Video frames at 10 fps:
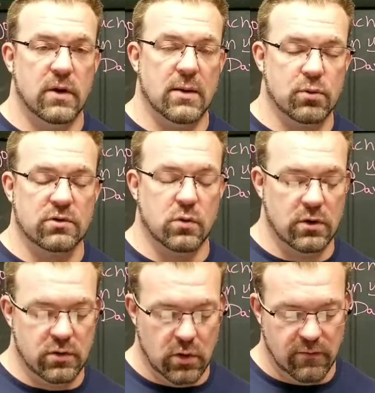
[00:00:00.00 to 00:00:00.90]
April
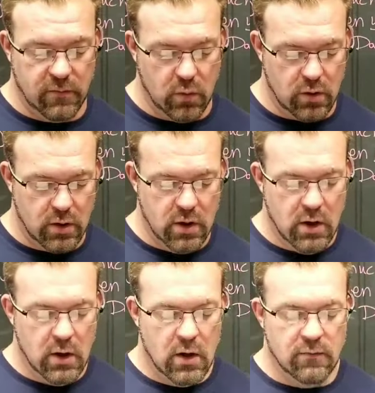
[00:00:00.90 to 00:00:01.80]
2024
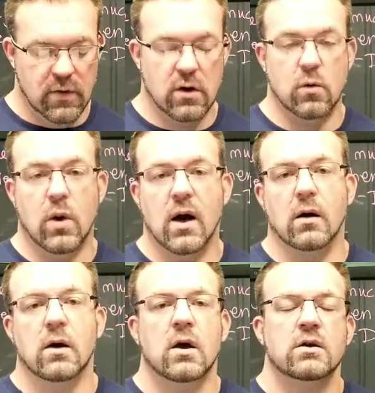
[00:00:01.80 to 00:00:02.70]
very
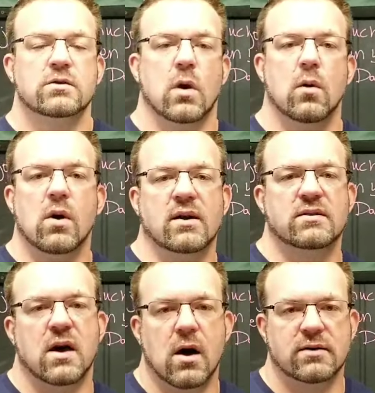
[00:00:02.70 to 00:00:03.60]
well. So I want
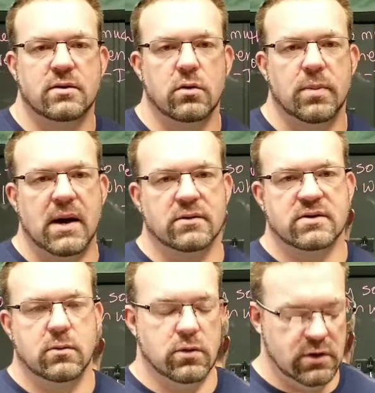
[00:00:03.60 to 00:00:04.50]
to talk to you about
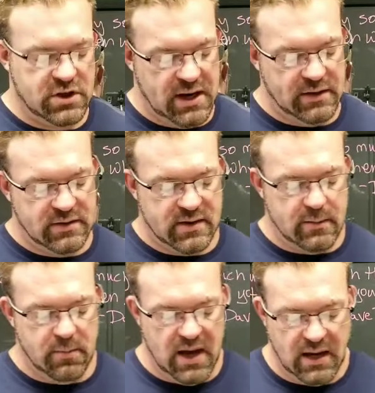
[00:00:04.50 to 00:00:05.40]
some of the changes I
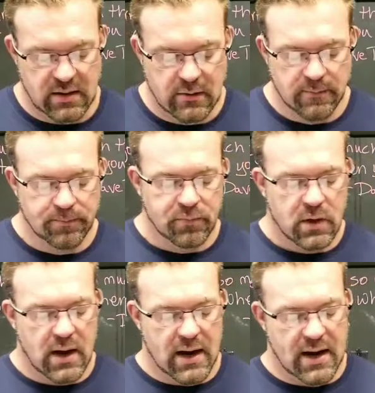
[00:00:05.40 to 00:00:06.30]
made.
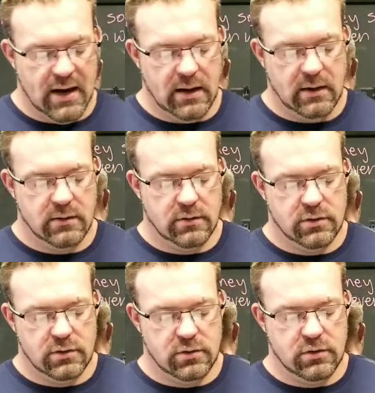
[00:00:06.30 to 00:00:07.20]
I
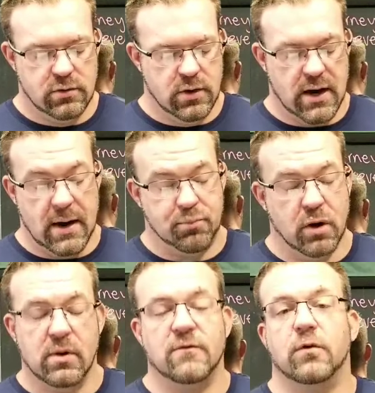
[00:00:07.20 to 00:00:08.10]

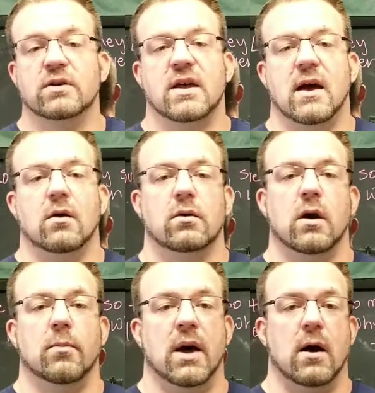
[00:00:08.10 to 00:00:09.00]
put my foot down
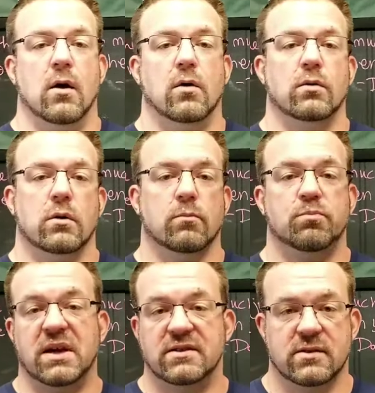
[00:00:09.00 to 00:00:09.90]
about
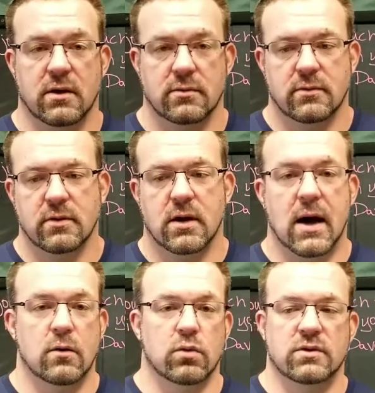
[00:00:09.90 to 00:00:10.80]
pizza.
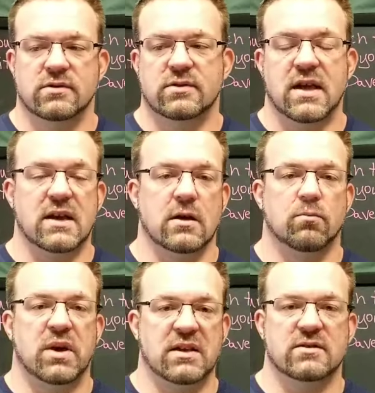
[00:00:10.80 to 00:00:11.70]
I was eating
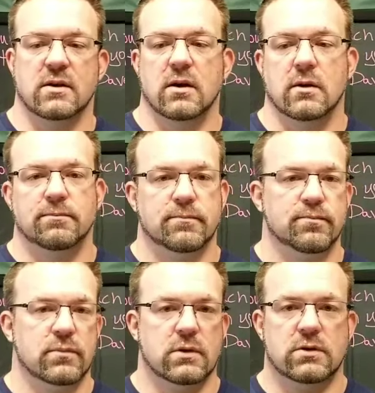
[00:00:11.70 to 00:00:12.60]
pizza
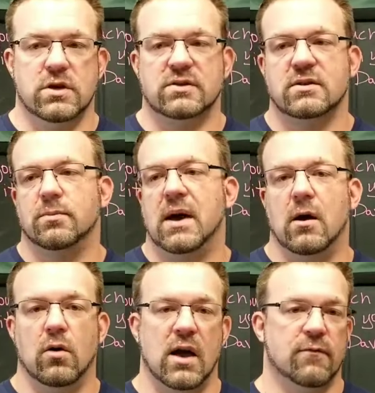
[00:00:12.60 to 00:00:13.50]
just
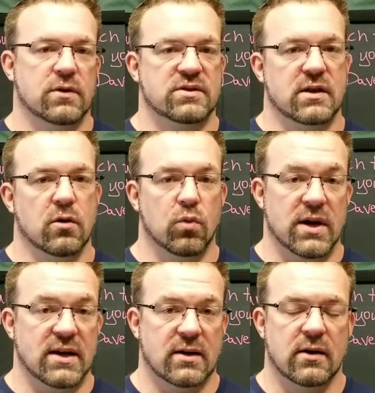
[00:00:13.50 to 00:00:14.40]
about every single
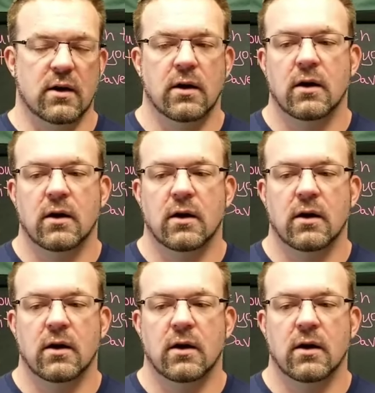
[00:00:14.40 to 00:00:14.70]
week,